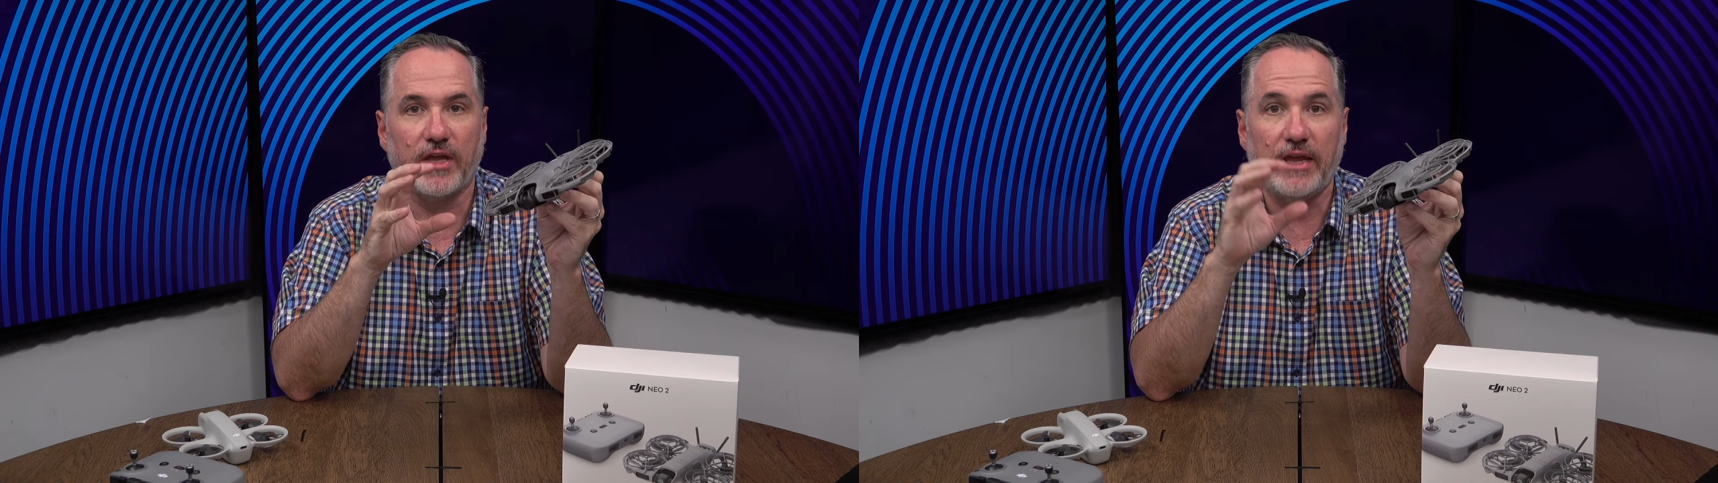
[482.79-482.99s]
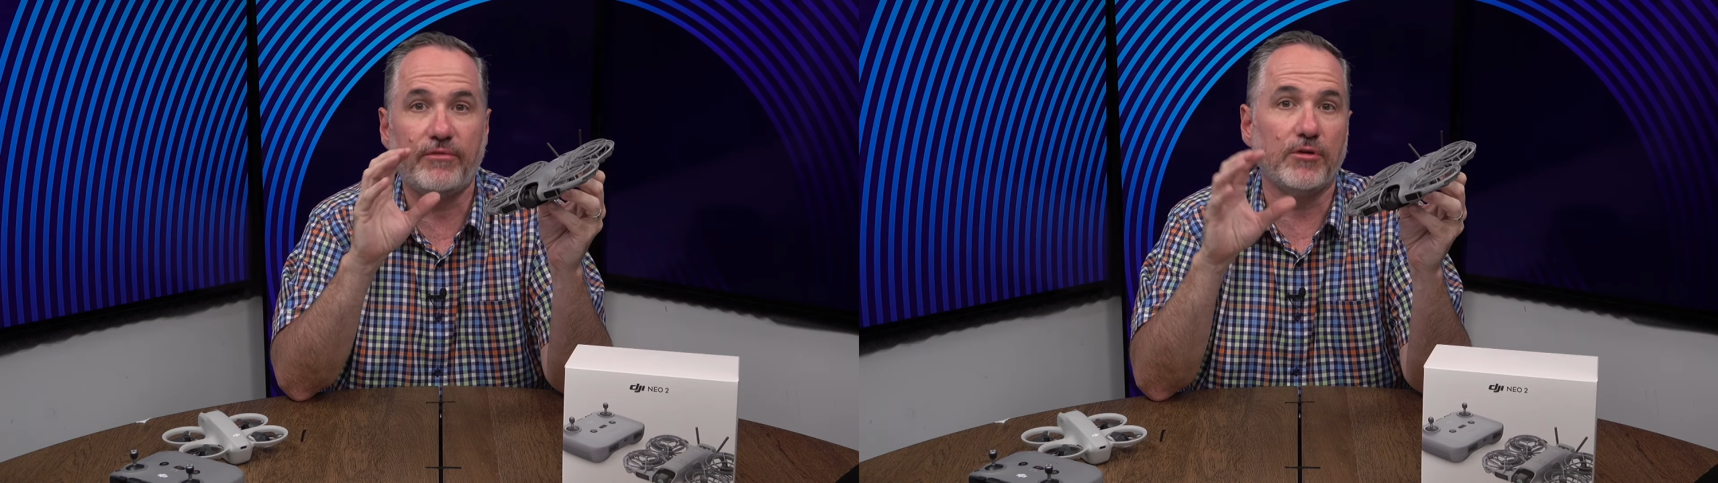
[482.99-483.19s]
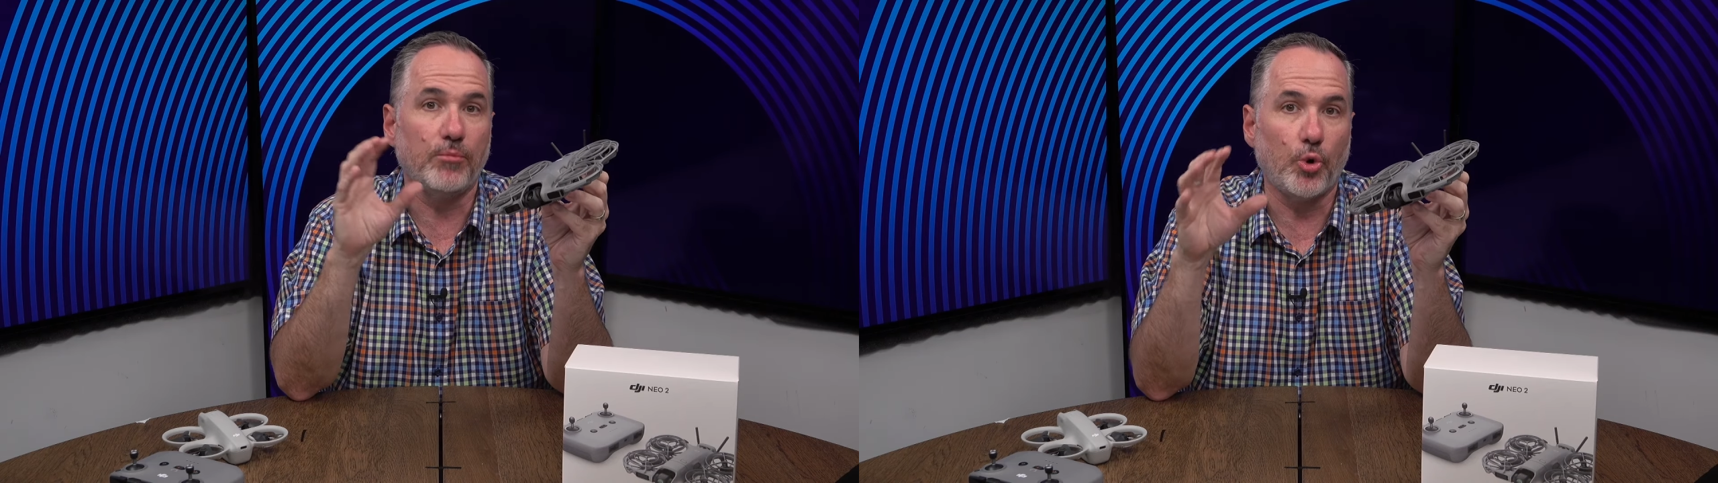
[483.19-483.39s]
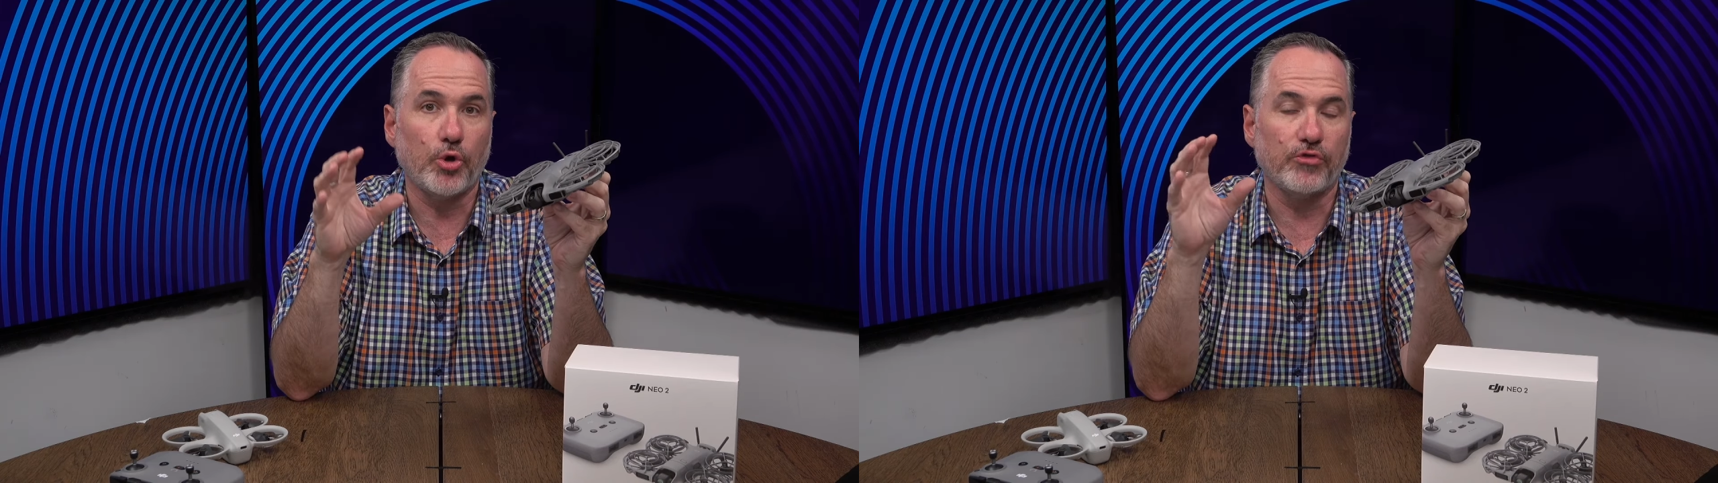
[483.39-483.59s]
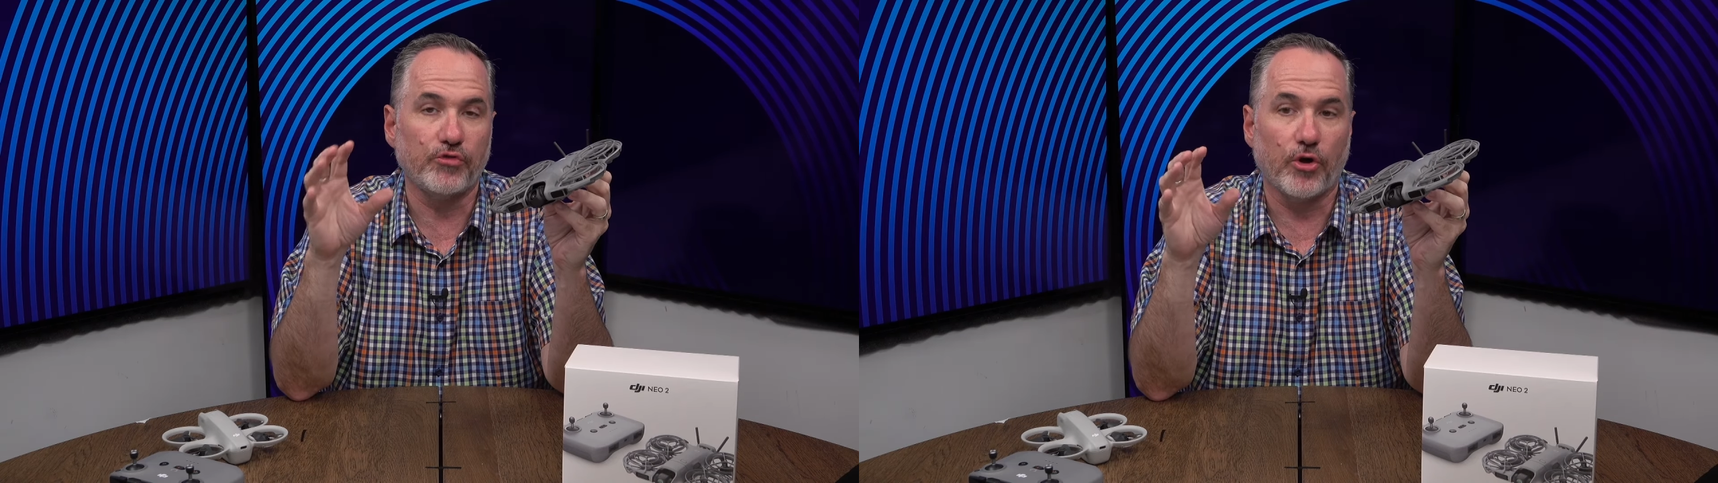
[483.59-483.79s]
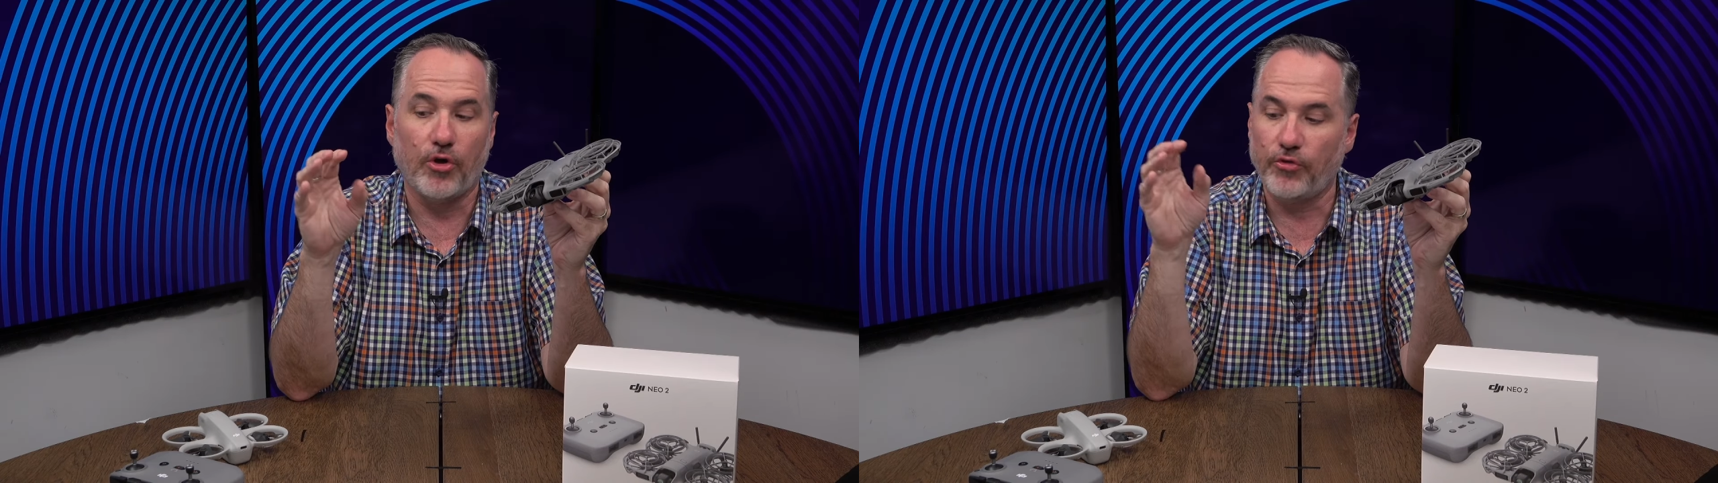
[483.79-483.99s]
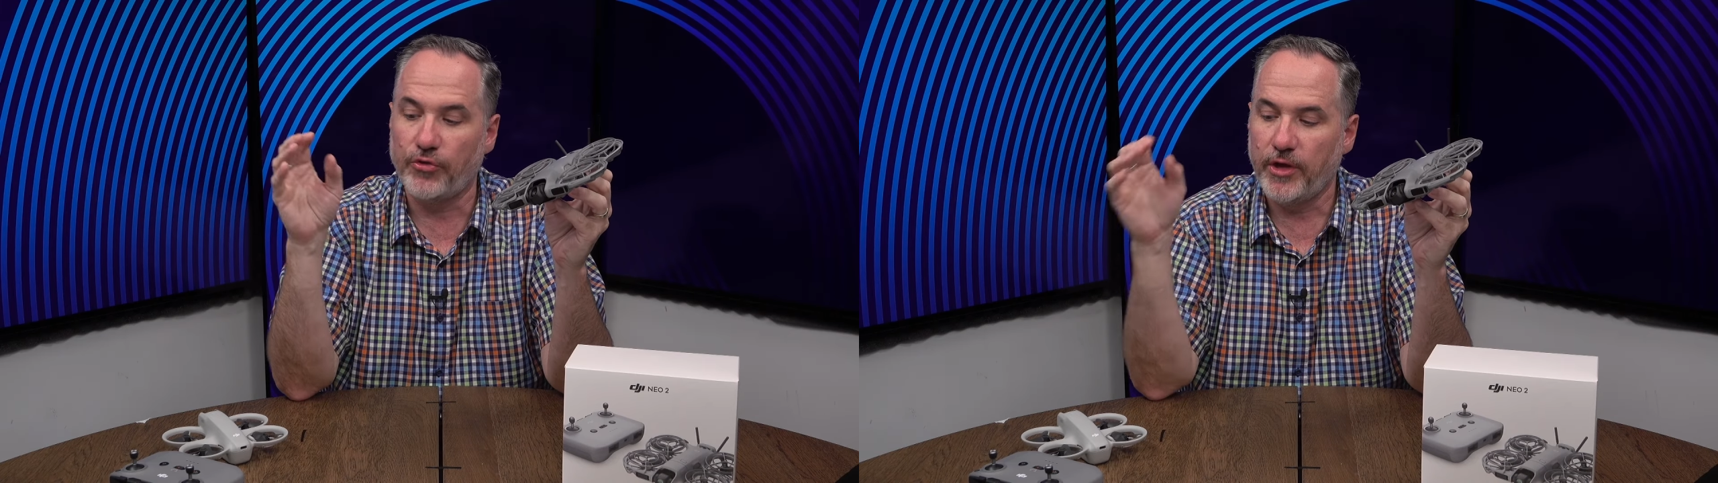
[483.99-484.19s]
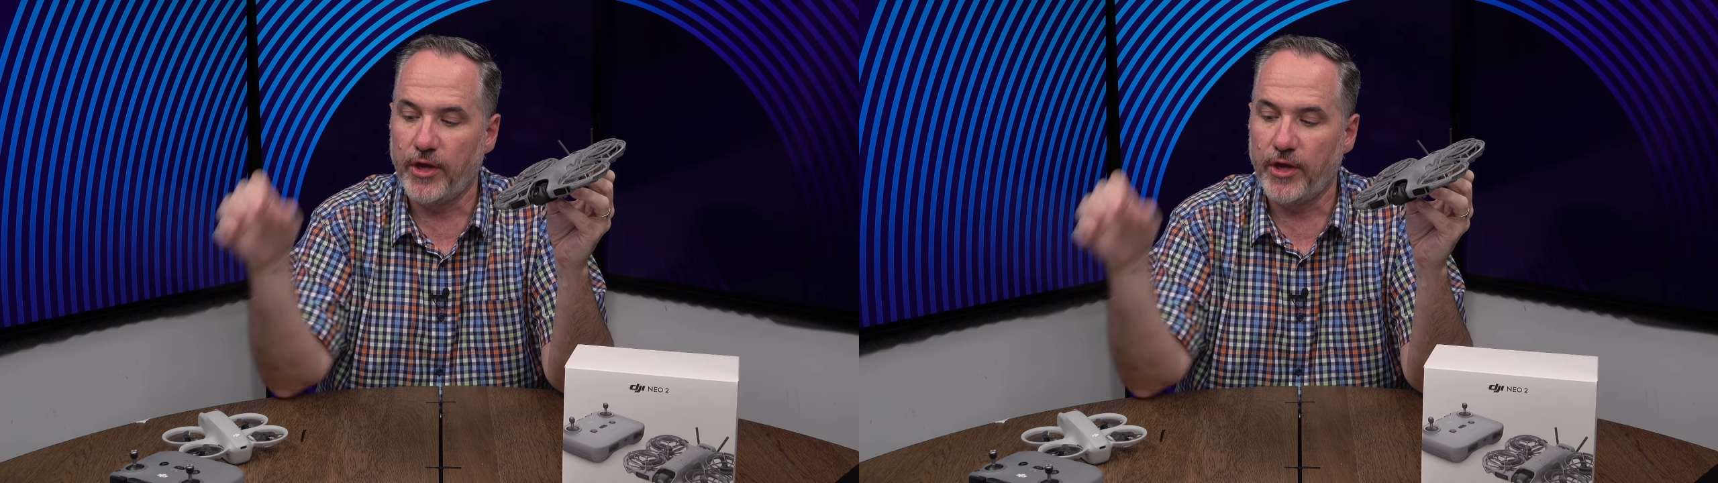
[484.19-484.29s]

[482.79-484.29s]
even more controls